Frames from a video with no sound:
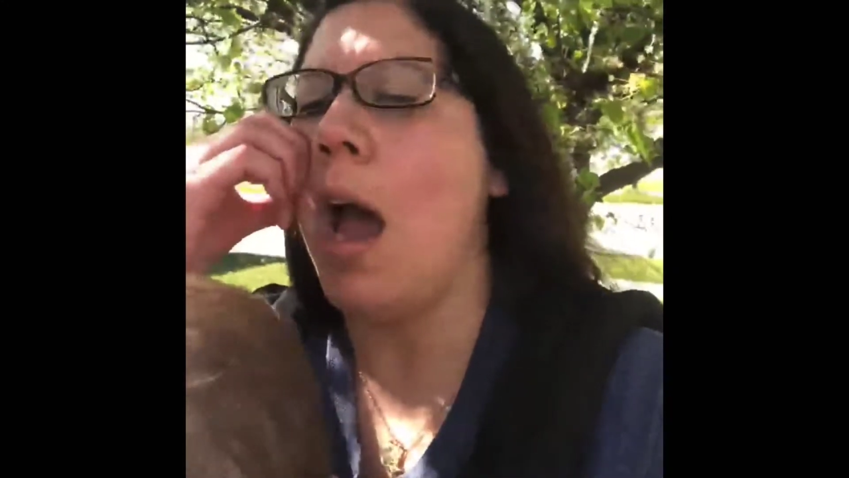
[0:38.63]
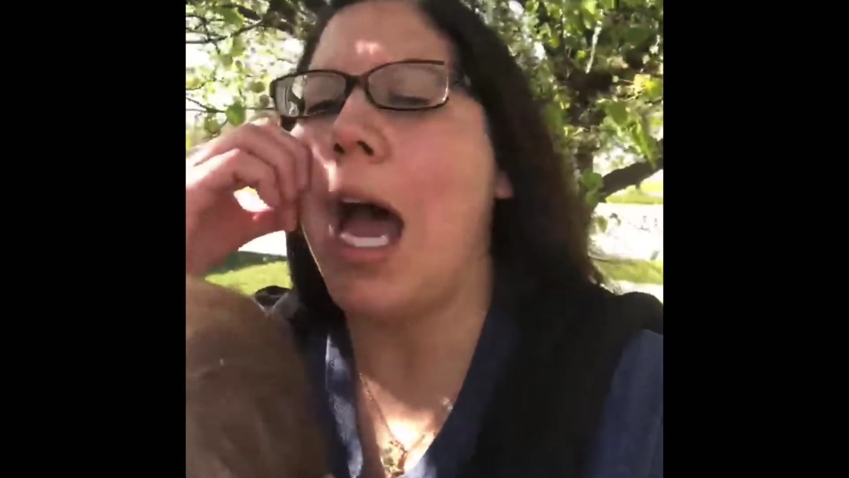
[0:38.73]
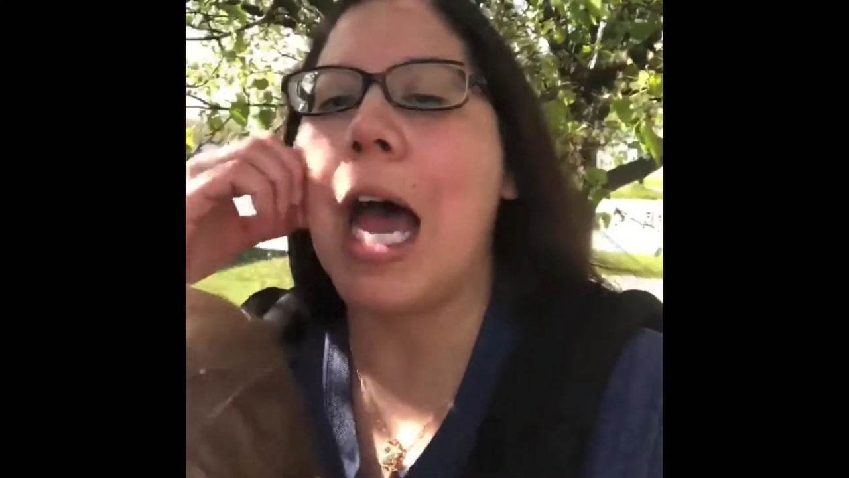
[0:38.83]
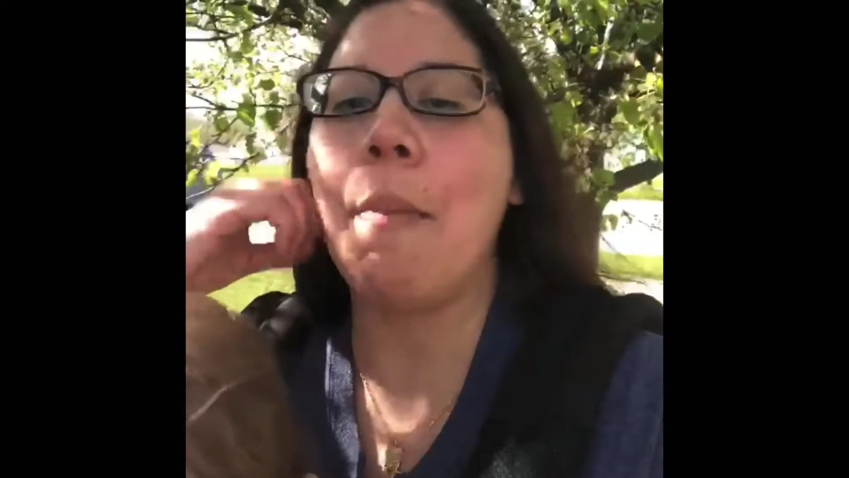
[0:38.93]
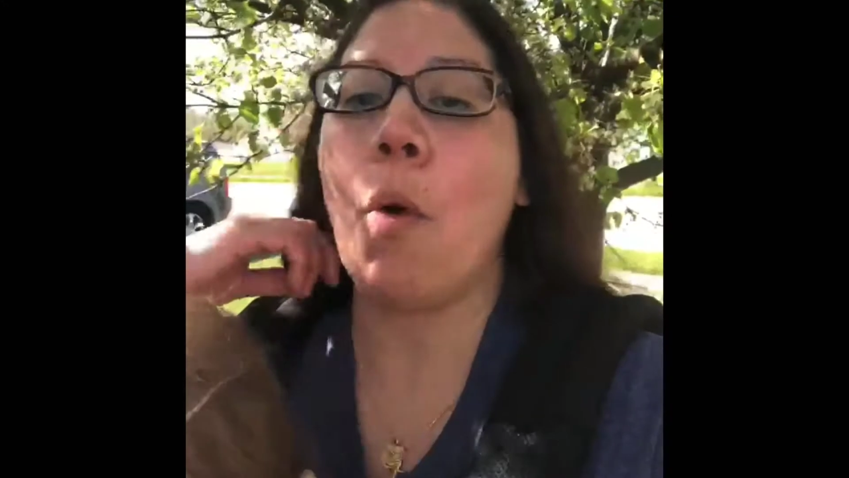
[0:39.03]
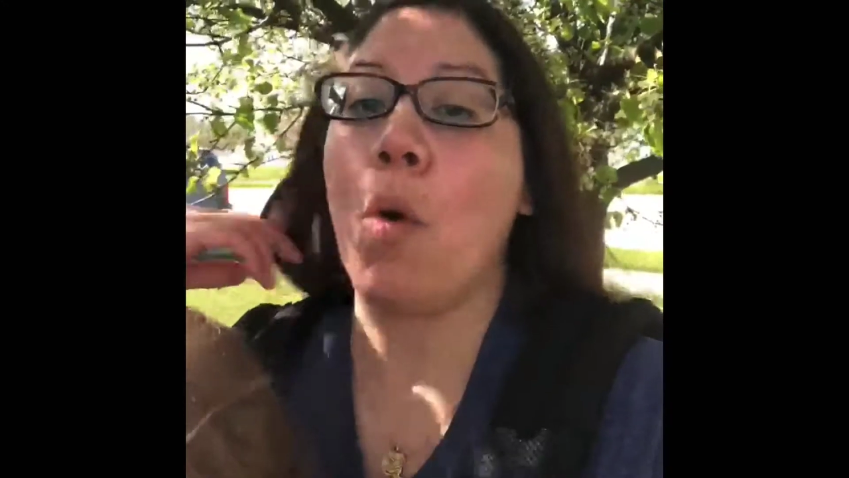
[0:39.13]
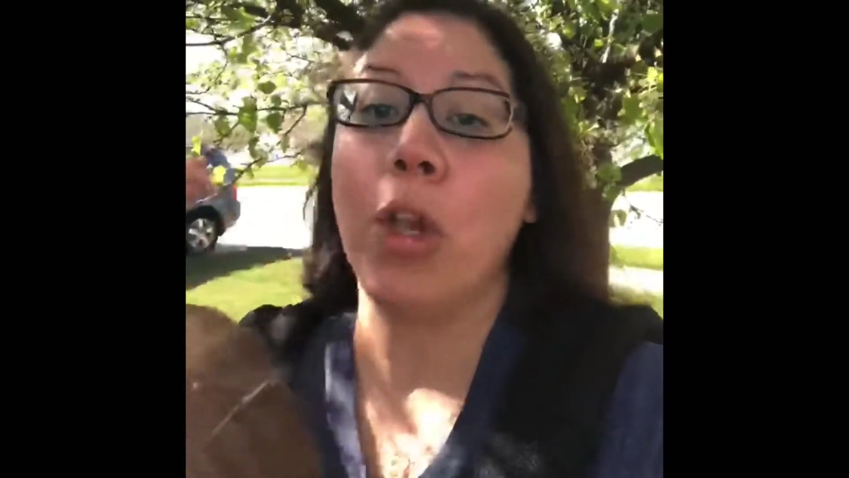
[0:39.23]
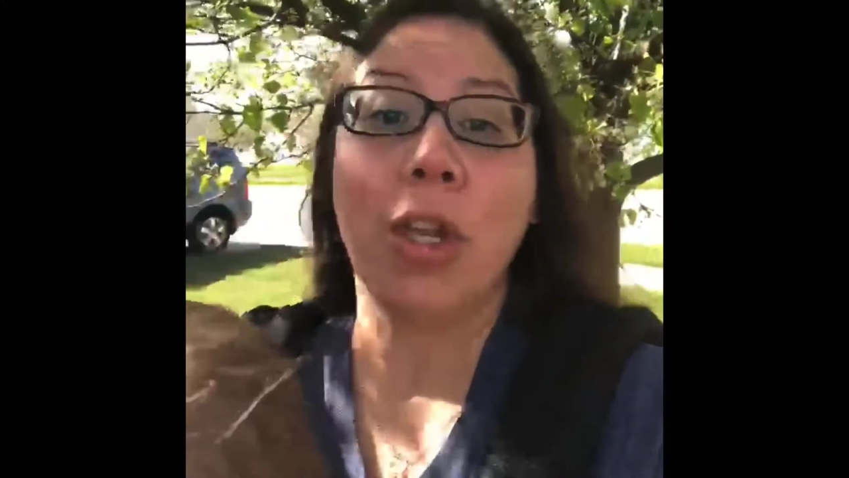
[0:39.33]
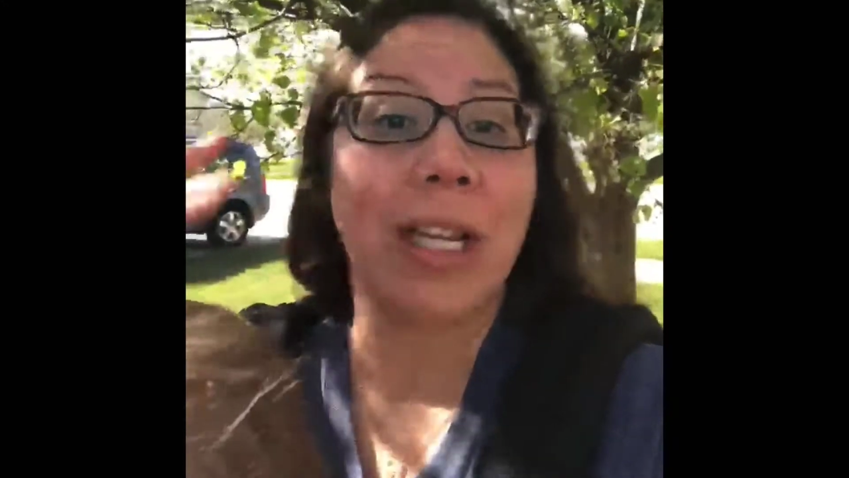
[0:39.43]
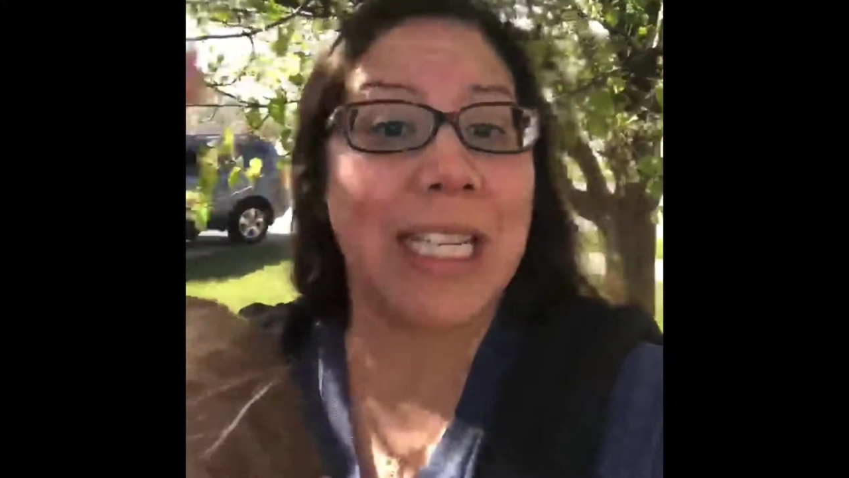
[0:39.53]
um, or
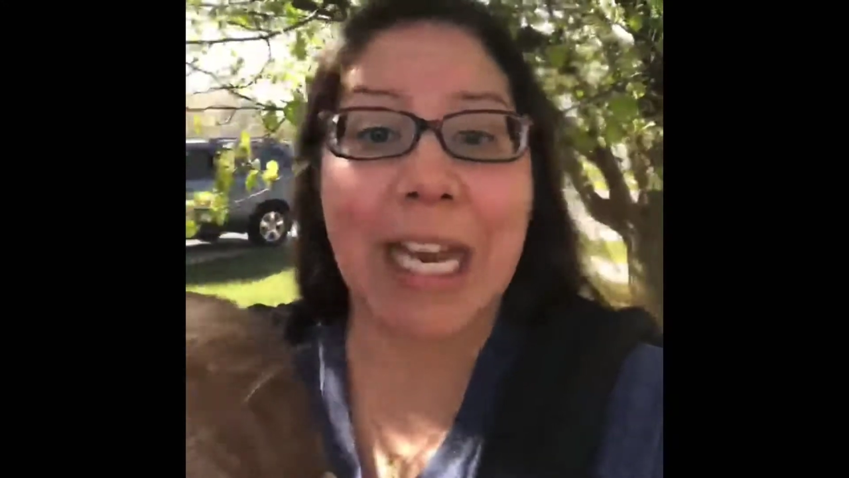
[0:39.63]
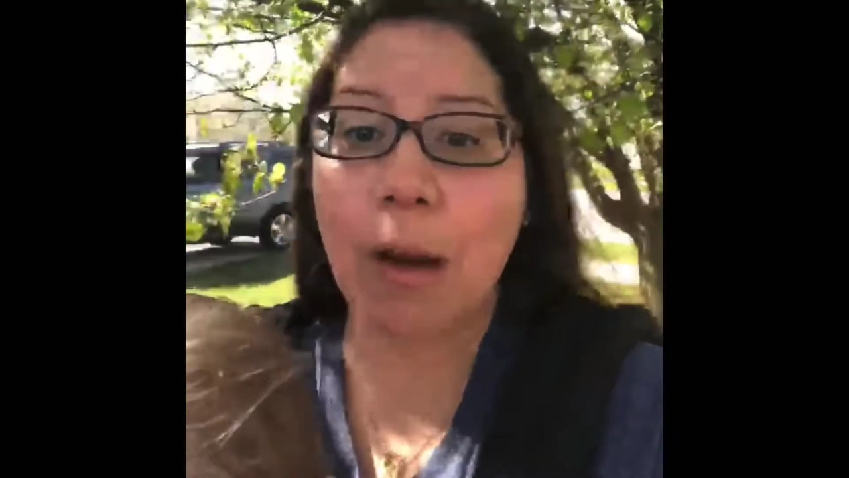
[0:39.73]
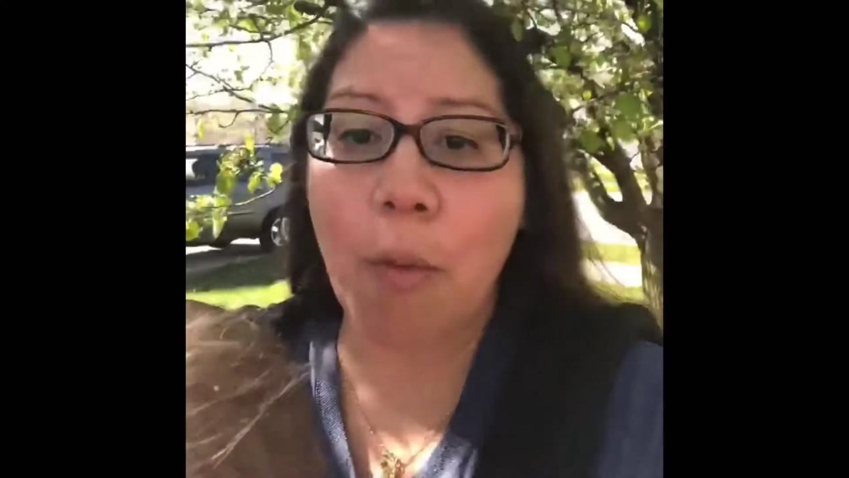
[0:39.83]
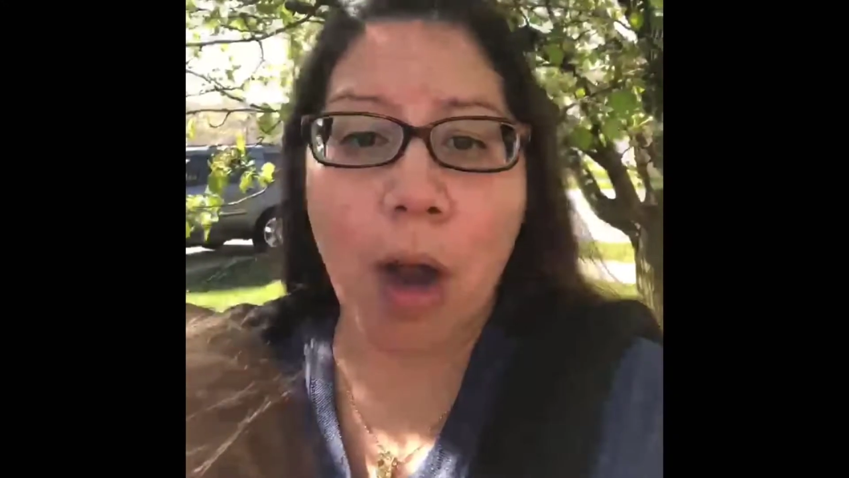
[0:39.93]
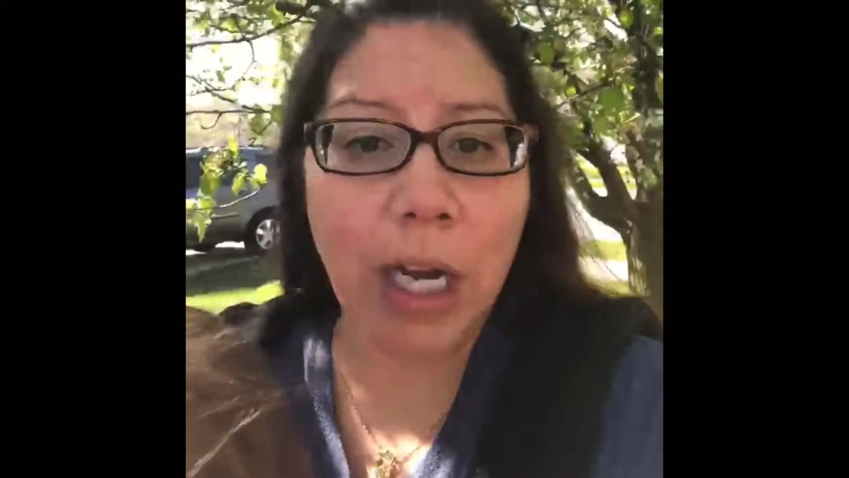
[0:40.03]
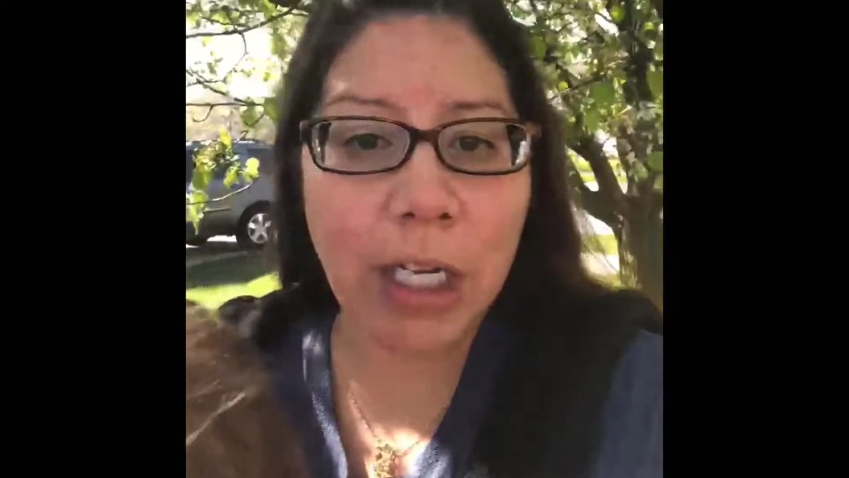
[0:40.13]
you could take a walk in